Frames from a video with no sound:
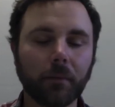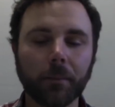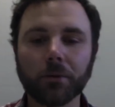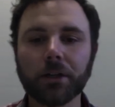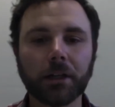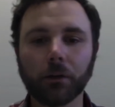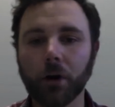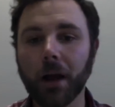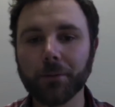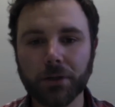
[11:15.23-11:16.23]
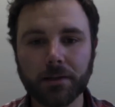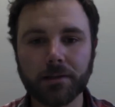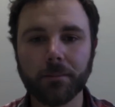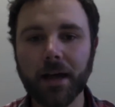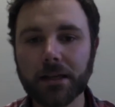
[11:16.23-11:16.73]
particular option is
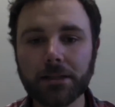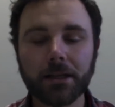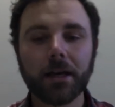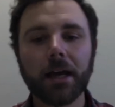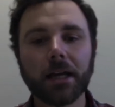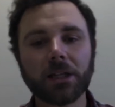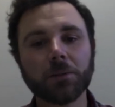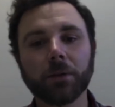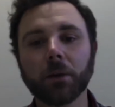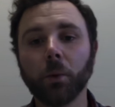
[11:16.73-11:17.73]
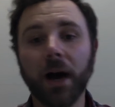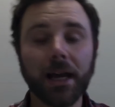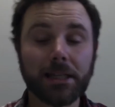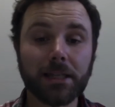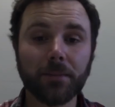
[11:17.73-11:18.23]
the best and explain why
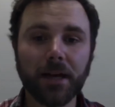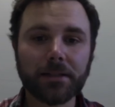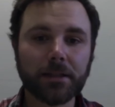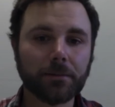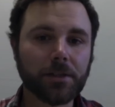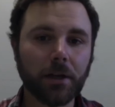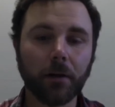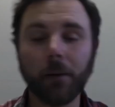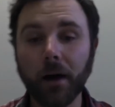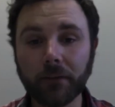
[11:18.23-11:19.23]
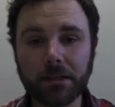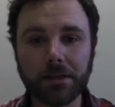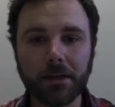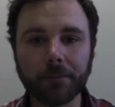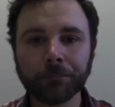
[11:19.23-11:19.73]
it's the best. And so
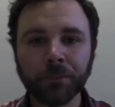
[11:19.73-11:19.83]
obviously